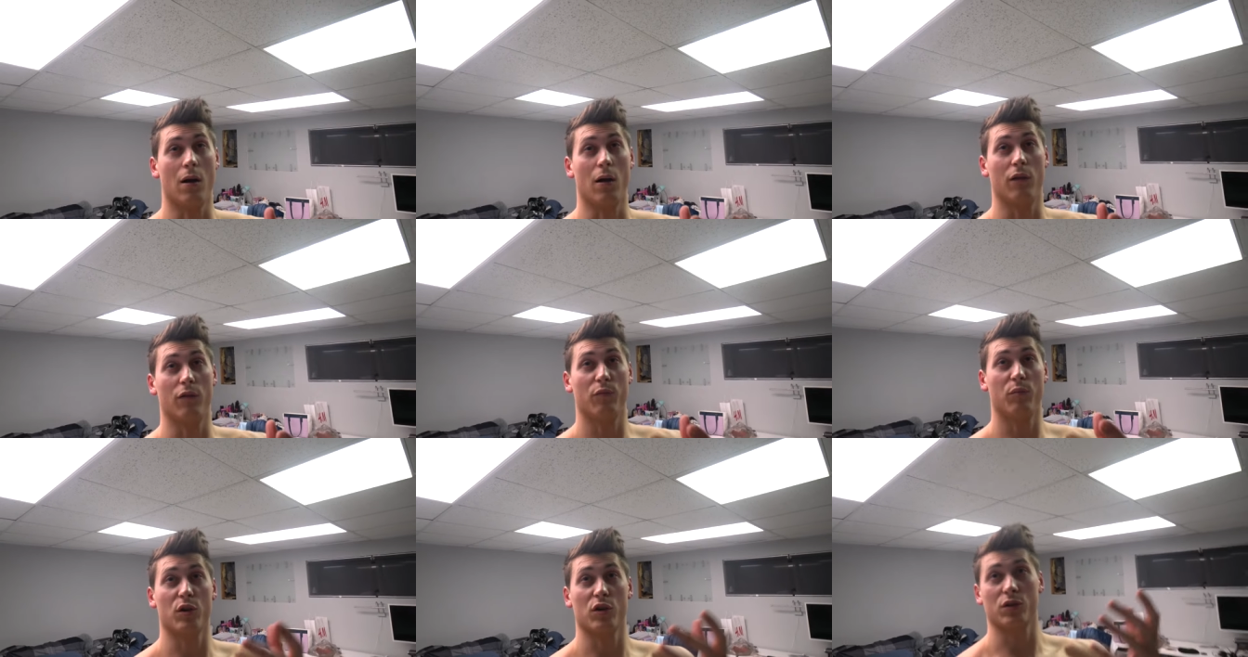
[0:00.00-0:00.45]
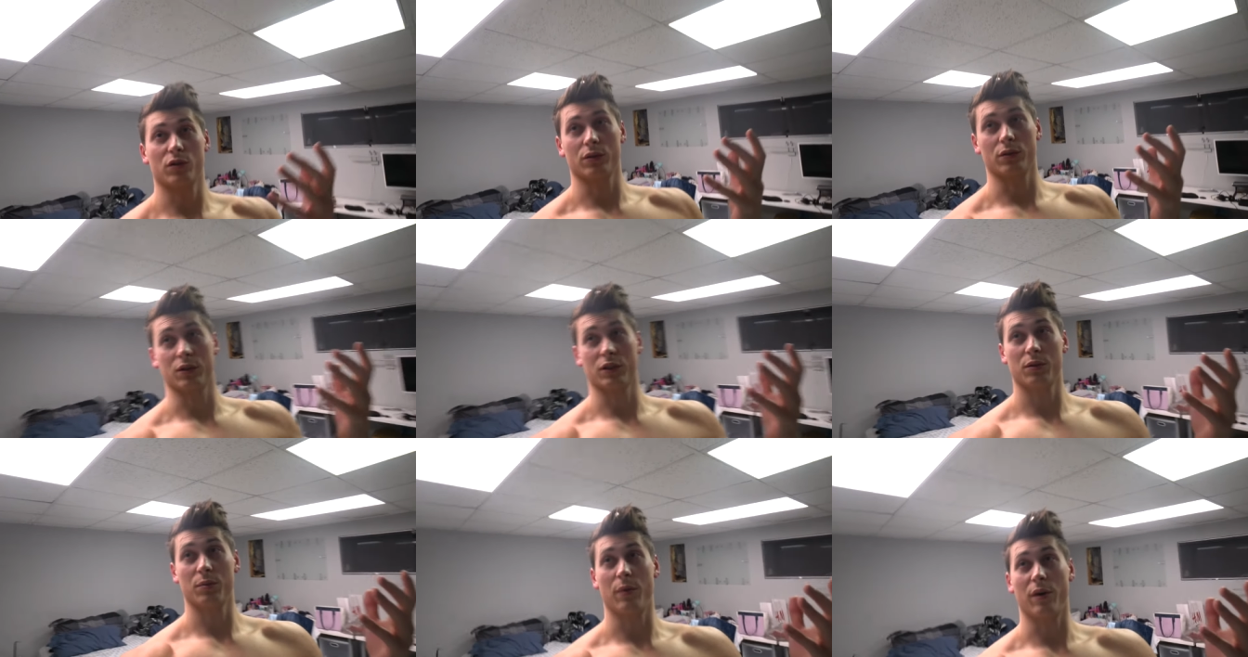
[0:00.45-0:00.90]
of
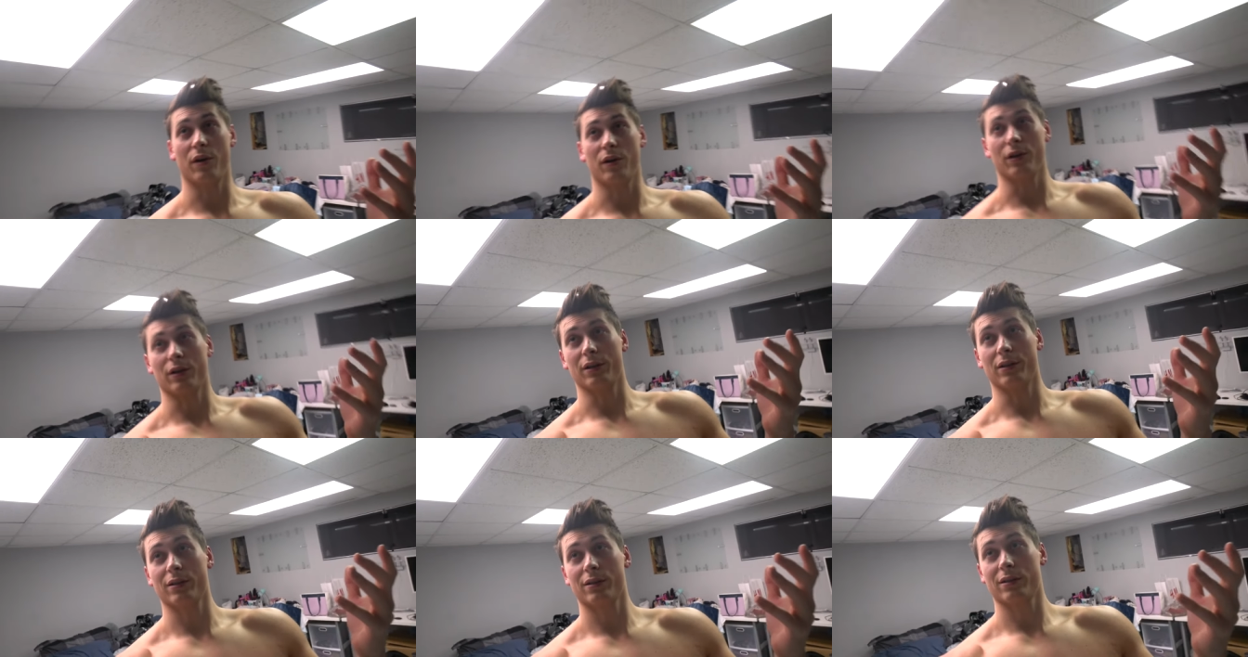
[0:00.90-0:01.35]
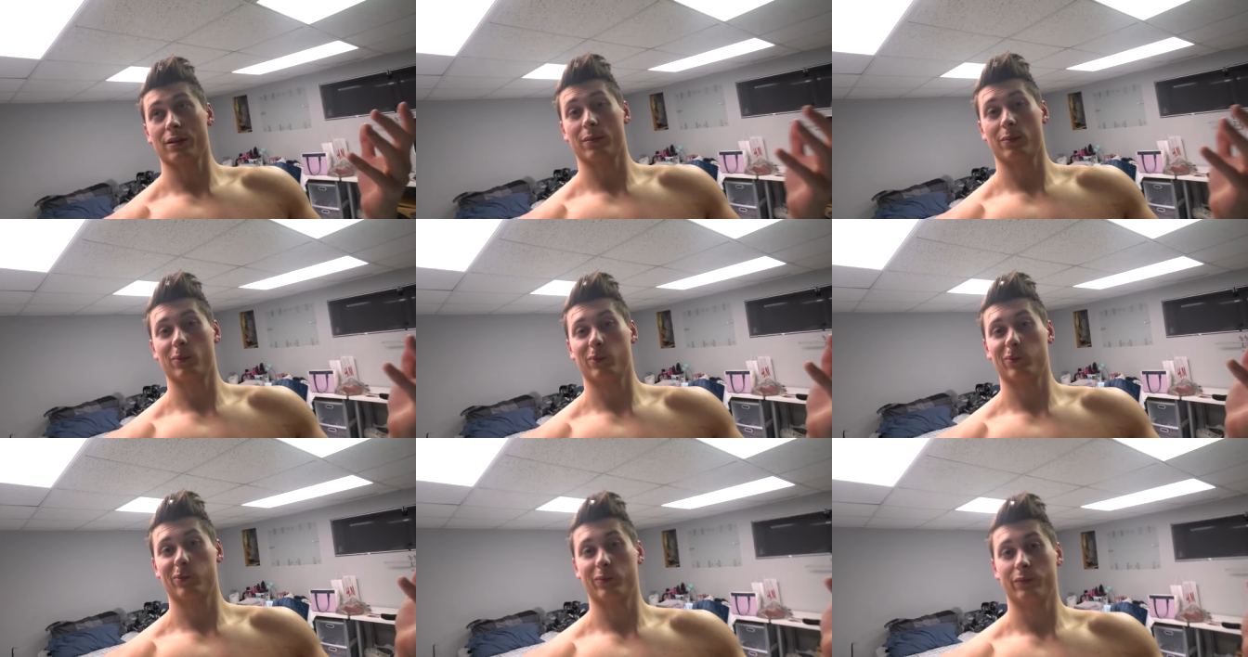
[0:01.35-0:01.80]
personal experience
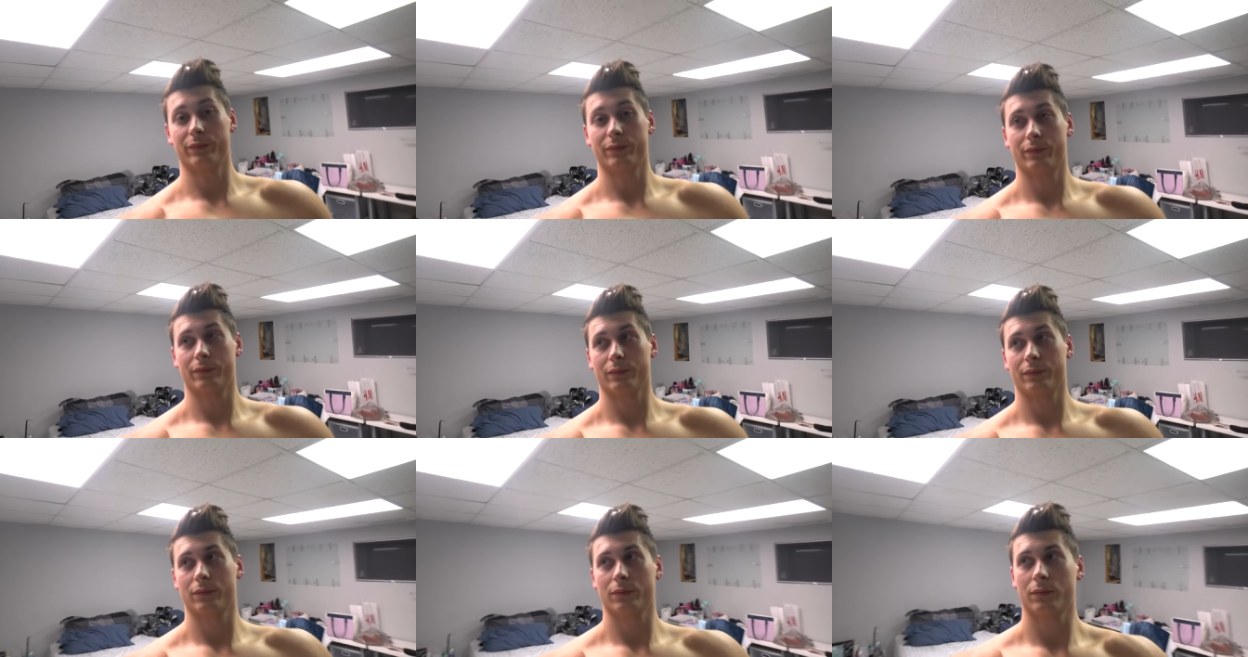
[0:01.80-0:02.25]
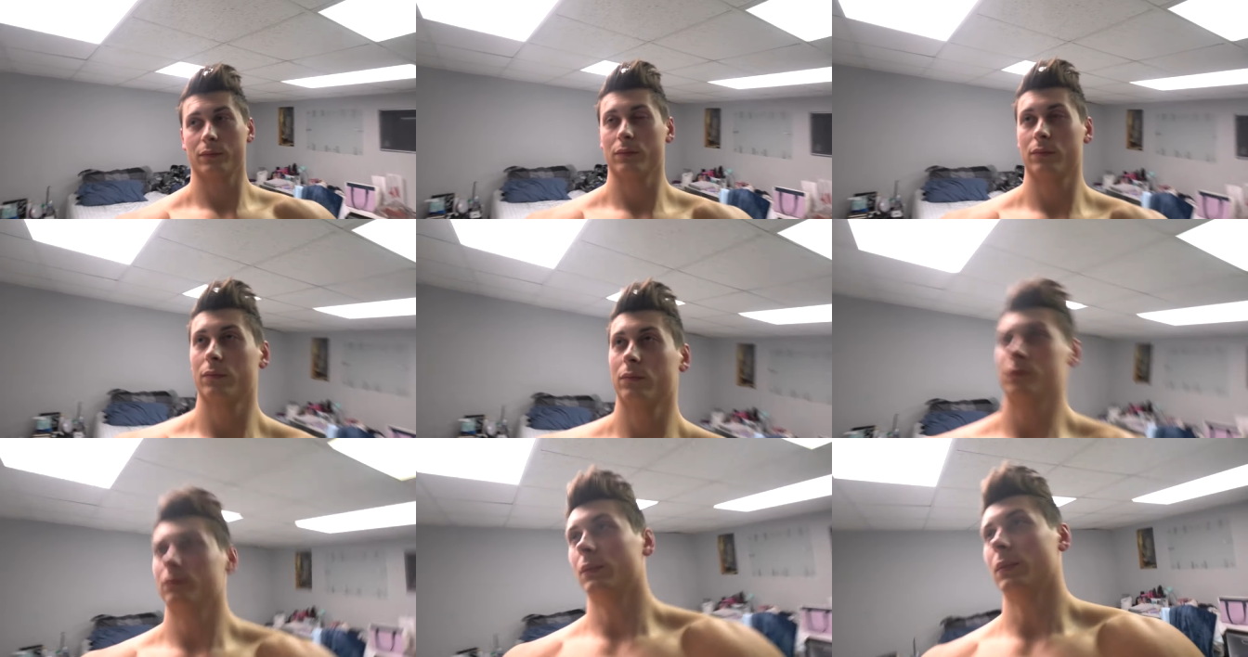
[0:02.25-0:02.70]

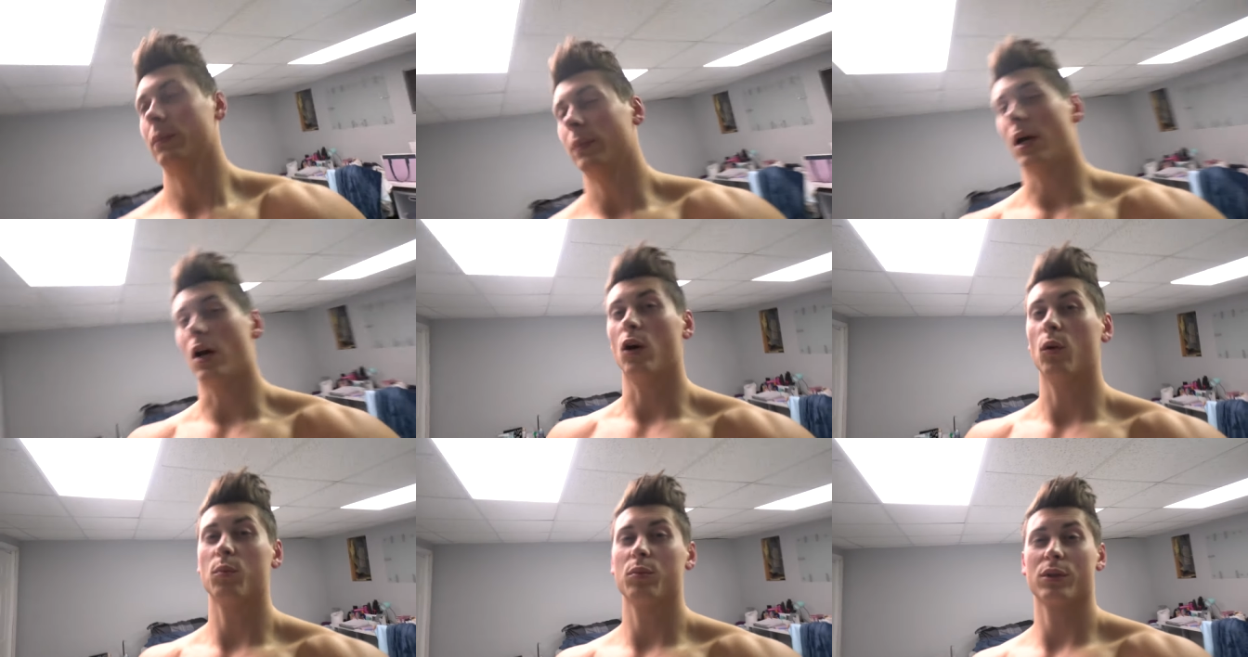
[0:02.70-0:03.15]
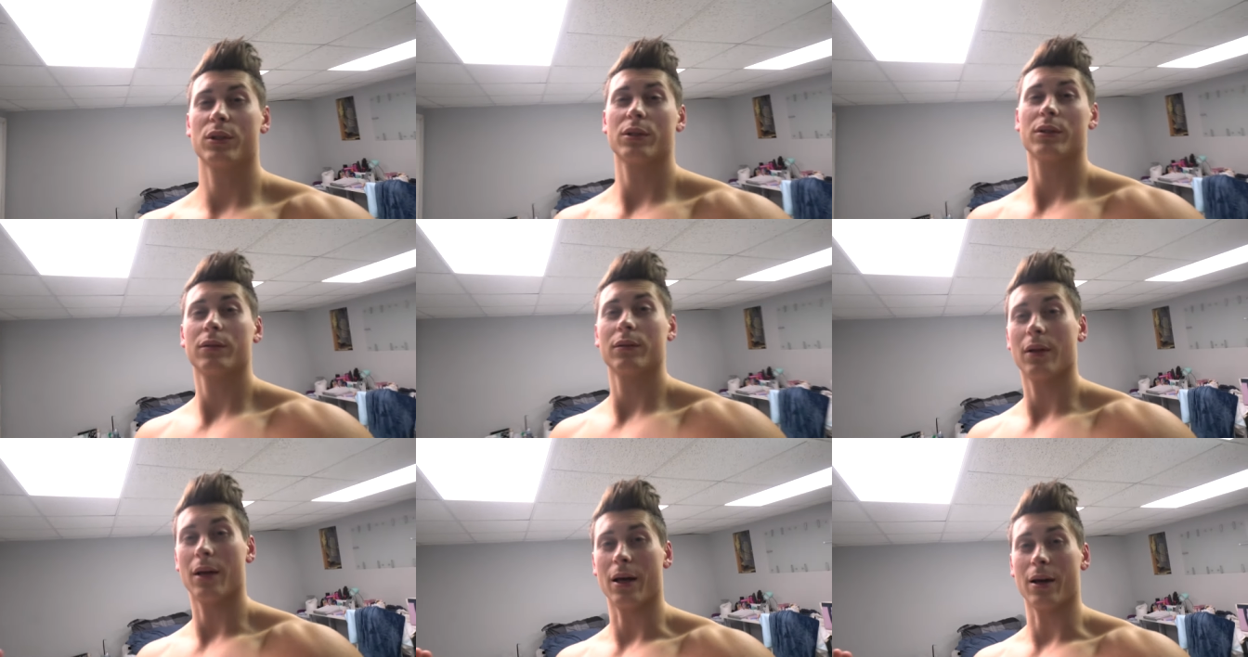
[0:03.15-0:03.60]

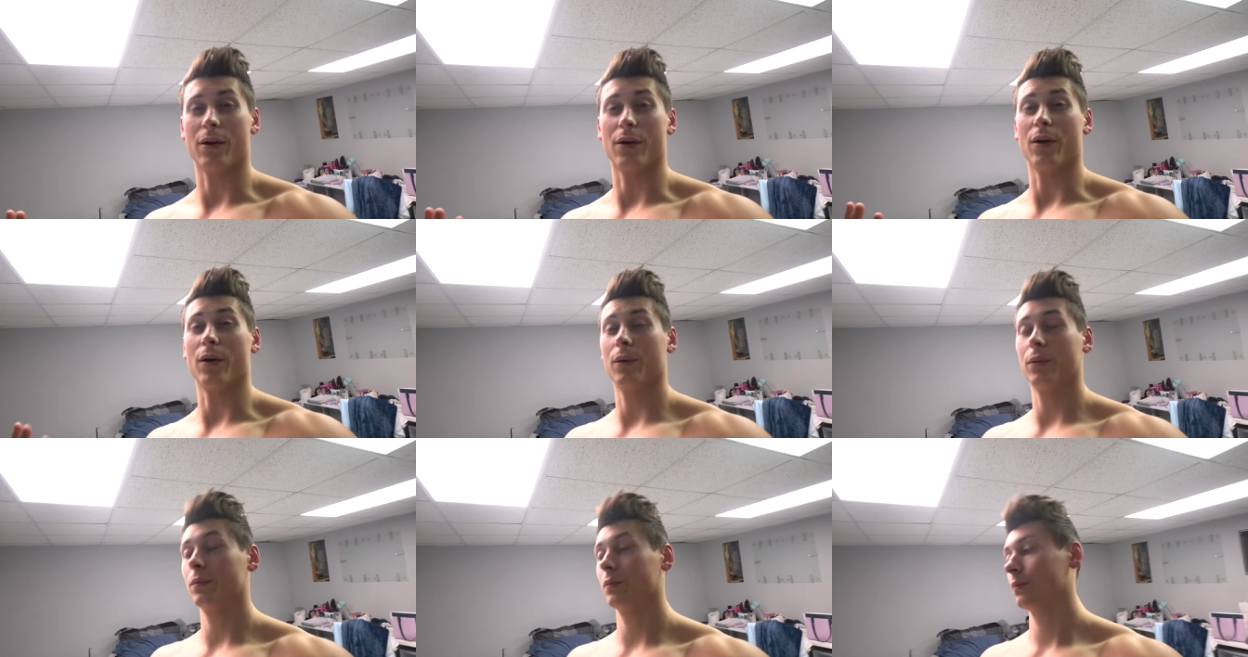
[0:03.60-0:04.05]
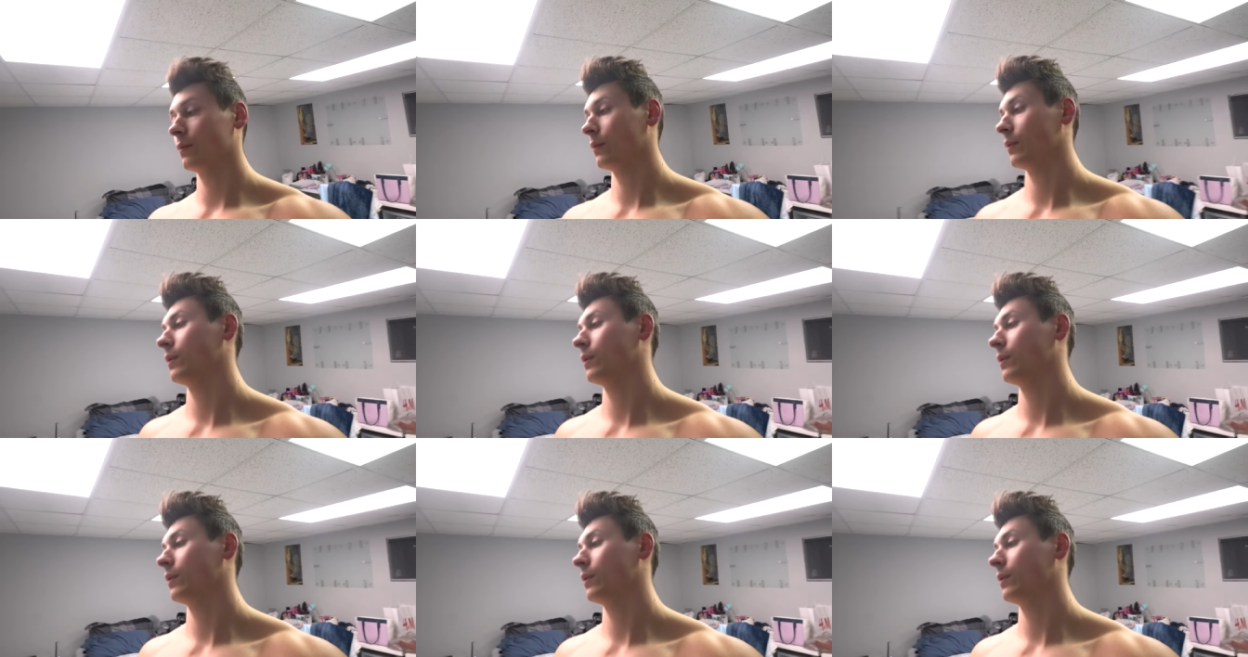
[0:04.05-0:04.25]
helps. I don't know.